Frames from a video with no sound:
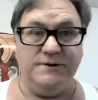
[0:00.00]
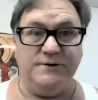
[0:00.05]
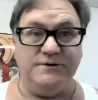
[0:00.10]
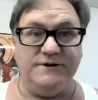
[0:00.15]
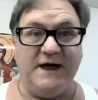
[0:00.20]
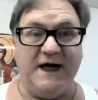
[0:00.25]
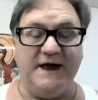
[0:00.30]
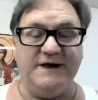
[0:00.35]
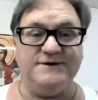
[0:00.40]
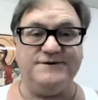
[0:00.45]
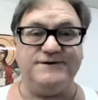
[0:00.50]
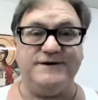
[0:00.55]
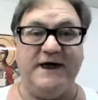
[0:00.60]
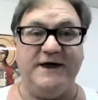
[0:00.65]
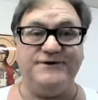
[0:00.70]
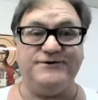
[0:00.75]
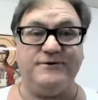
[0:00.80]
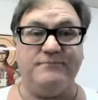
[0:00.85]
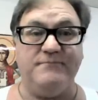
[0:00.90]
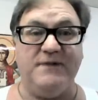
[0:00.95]
United
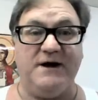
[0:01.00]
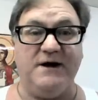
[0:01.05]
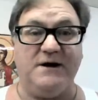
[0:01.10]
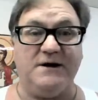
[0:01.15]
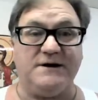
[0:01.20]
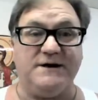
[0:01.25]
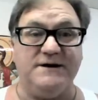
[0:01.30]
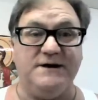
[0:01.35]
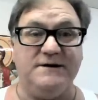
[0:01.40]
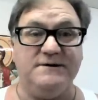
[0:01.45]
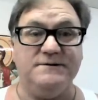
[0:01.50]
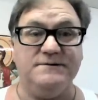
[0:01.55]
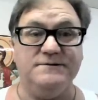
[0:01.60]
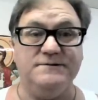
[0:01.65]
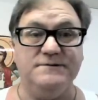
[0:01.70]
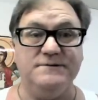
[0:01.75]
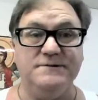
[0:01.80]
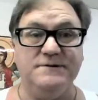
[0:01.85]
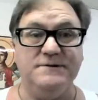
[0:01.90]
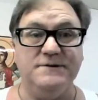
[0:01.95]
States of America,
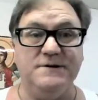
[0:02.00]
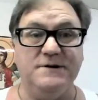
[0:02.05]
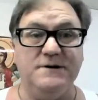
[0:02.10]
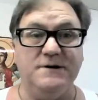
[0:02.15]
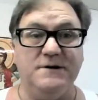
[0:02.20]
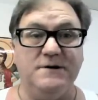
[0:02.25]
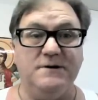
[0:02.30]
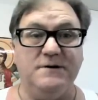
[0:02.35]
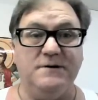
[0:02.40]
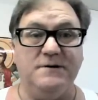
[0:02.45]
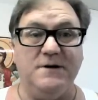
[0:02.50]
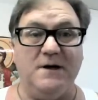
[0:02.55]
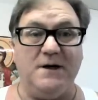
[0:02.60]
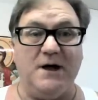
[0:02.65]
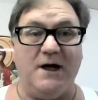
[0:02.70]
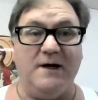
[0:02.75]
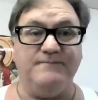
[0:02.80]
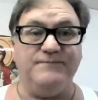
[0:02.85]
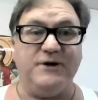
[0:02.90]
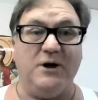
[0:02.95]

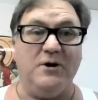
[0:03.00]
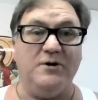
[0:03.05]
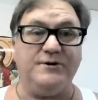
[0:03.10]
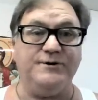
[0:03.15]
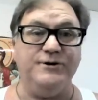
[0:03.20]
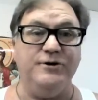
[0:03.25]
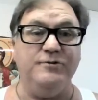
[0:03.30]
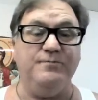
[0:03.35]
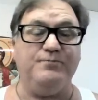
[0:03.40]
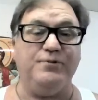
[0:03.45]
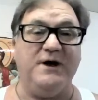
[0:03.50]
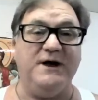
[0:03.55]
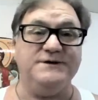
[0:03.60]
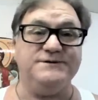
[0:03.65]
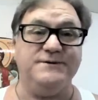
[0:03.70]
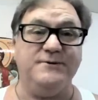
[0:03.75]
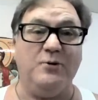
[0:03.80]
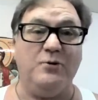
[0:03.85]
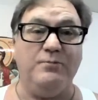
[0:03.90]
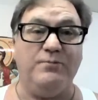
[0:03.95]
I'm talking to you,
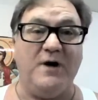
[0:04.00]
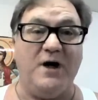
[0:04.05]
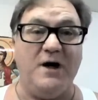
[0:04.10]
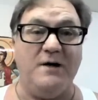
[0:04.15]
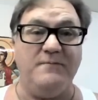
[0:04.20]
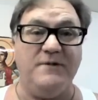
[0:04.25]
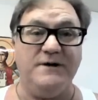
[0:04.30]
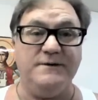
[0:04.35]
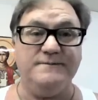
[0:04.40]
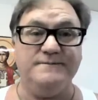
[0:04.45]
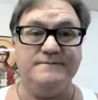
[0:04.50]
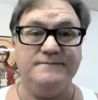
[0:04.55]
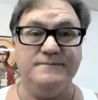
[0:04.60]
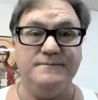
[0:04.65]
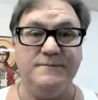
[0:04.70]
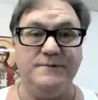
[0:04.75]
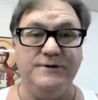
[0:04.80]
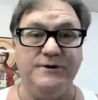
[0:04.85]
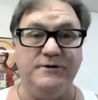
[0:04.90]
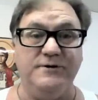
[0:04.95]
President Obama.
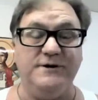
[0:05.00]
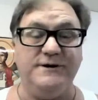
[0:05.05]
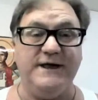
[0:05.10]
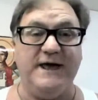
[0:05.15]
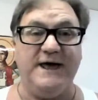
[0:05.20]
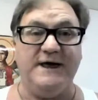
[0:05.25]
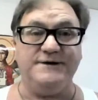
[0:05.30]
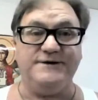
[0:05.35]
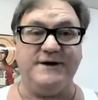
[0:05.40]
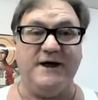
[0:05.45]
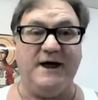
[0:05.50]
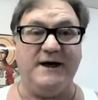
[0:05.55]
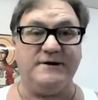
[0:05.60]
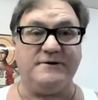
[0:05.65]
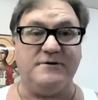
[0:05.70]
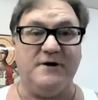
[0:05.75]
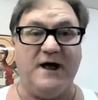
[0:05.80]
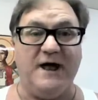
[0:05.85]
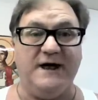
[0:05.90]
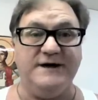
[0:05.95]
You're the
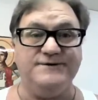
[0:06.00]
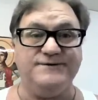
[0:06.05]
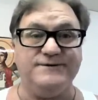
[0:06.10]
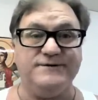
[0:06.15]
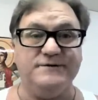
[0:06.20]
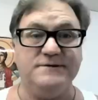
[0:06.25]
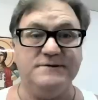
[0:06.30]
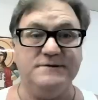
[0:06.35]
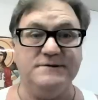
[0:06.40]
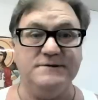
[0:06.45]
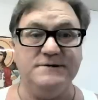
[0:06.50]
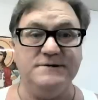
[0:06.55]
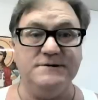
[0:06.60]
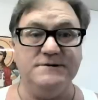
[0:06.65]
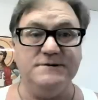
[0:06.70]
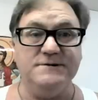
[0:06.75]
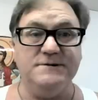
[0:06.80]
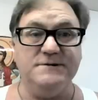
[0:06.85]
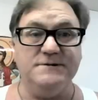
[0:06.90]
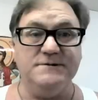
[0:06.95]
Antichrist.
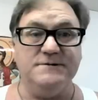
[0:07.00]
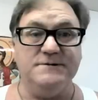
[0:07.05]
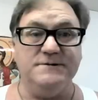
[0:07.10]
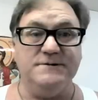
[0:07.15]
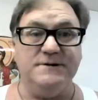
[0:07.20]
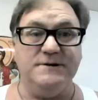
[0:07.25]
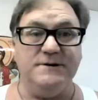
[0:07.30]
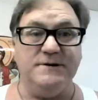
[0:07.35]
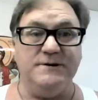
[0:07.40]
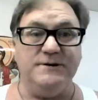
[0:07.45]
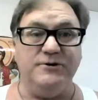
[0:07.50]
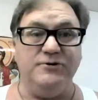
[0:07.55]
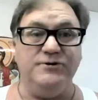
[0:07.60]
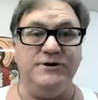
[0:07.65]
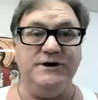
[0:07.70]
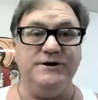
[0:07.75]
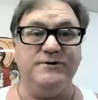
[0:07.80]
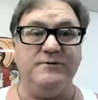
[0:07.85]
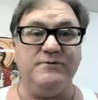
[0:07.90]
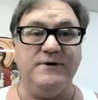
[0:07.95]
You
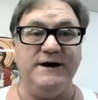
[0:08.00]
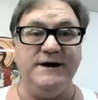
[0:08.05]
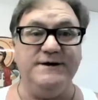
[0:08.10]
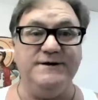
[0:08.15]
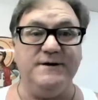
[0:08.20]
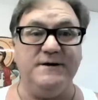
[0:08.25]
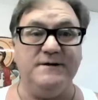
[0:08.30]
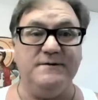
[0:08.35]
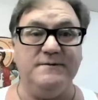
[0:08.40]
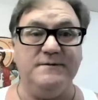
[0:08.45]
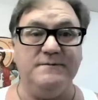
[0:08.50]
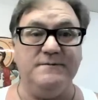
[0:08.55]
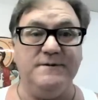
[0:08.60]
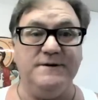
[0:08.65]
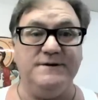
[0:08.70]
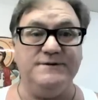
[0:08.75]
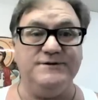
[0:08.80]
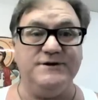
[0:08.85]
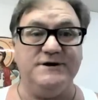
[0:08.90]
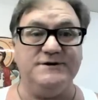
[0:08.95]
need to read
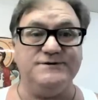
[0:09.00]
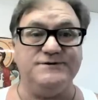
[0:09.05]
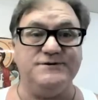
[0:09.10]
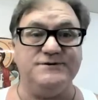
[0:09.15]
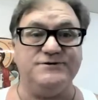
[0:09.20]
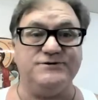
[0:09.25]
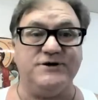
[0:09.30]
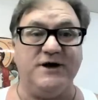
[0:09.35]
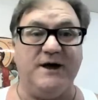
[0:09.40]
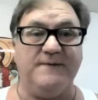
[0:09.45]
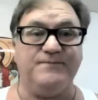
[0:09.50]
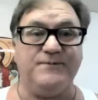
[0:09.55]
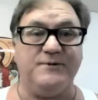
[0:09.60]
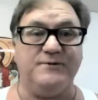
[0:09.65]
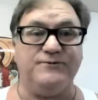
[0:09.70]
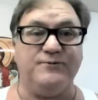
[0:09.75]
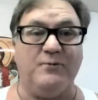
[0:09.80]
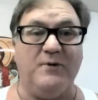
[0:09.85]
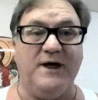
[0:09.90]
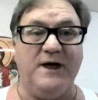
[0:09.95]
in Genesis
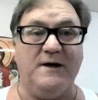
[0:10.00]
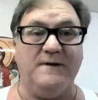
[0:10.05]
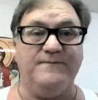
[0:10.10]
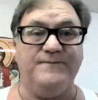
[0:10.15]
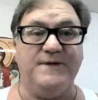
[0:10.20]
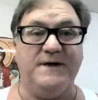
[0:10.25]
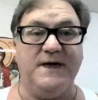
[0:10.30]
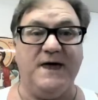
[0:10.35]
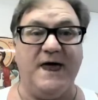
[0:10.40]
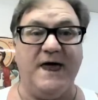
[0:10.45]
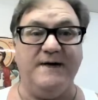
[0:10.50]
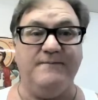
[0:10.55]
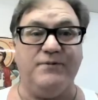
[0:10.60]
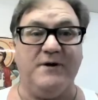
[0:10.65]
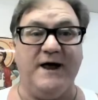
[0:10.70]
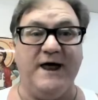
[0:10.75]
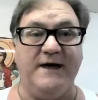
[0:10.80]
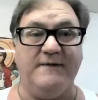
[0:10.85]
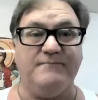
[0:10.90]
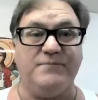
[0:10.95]
chapter 12, the
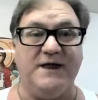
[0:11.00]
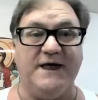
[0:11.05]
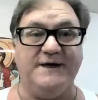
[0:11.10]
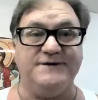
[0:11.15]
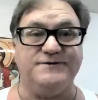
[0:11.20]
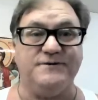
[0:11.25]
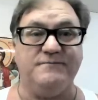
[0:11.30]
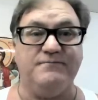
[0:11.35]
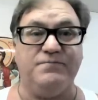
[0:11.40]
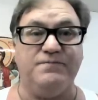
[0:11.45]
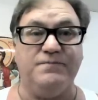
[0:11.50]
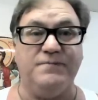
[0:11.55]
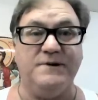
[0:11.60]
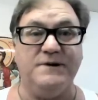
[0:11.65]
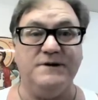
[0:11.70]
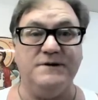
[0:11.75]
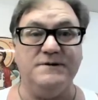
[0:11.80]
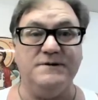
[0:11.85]
Abraham blessing.